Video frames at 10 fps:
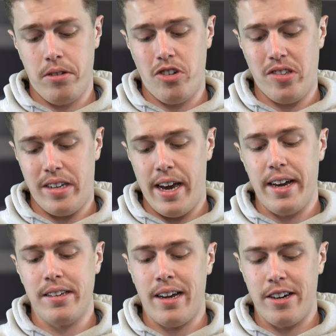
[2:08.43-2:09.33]
Just
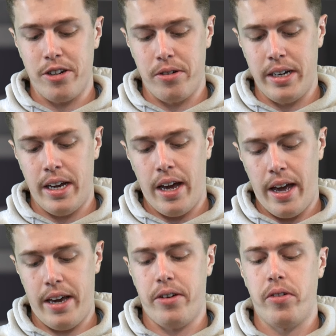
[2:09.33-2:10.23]
a 10-degree
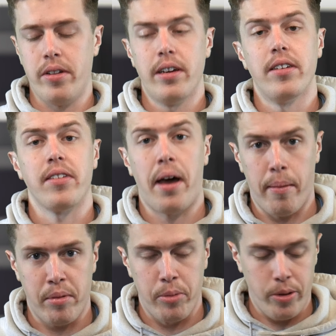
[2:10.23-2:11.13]
angle is
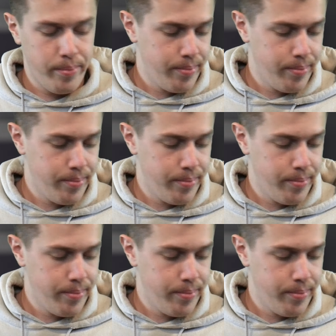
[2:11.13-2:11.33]
optimal.